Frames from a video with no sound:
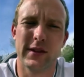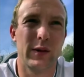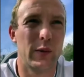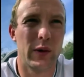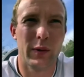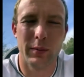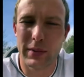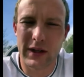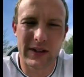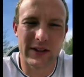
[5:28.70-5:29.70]
we were
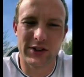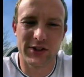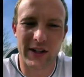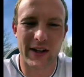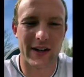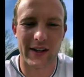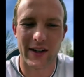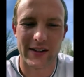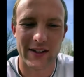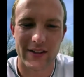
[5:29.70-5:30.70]
beating the shit out of
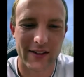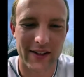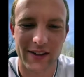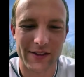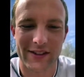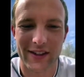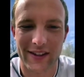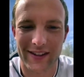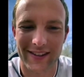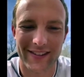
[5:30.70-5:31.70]
guys out there. It was
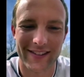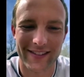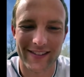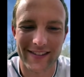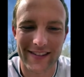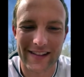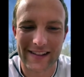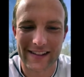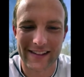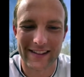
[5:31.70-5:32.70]
a
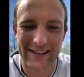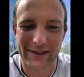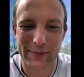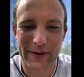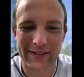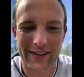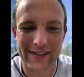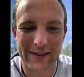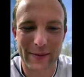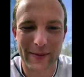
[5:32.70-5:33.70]
pretty fun
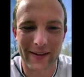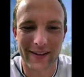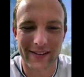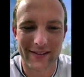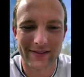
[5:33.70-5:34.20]
team to play on.